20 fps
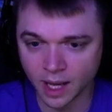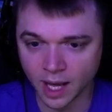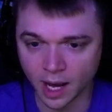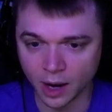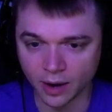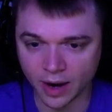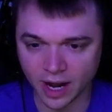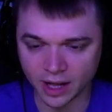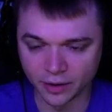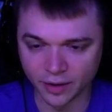
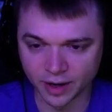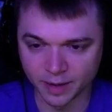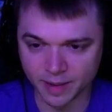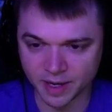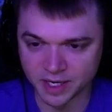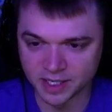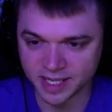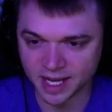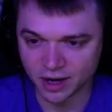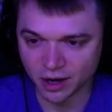I would highly
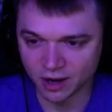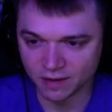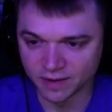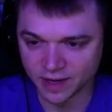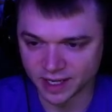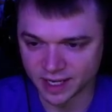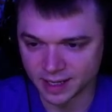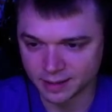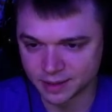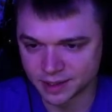recommend you take off
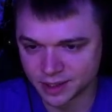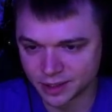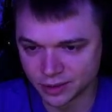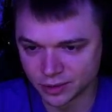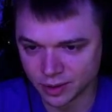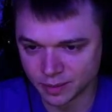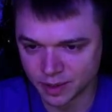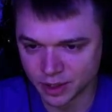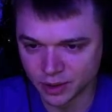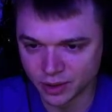nicknames
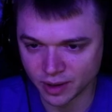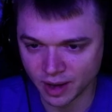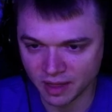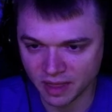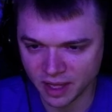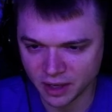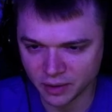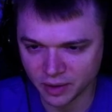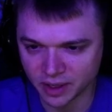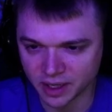too. I mean, you can. I
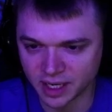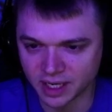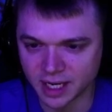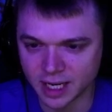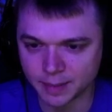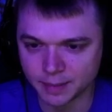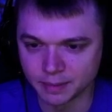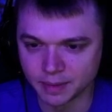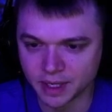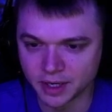think you can
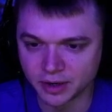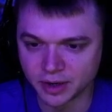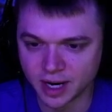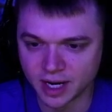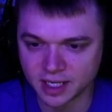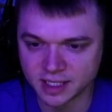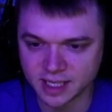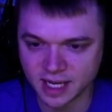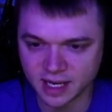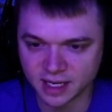nickname them later on
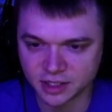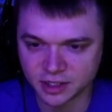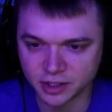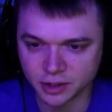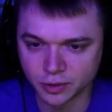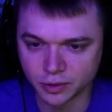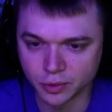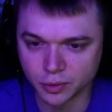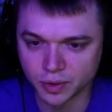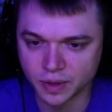because I actually
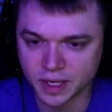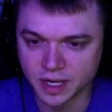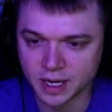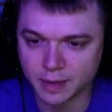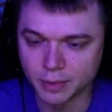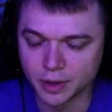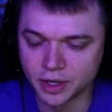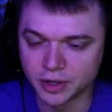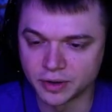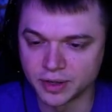don't know where the
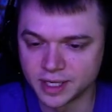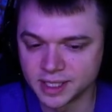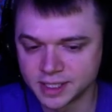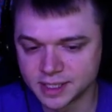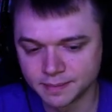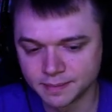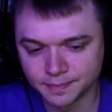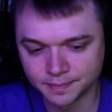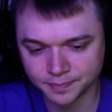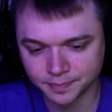name raider is.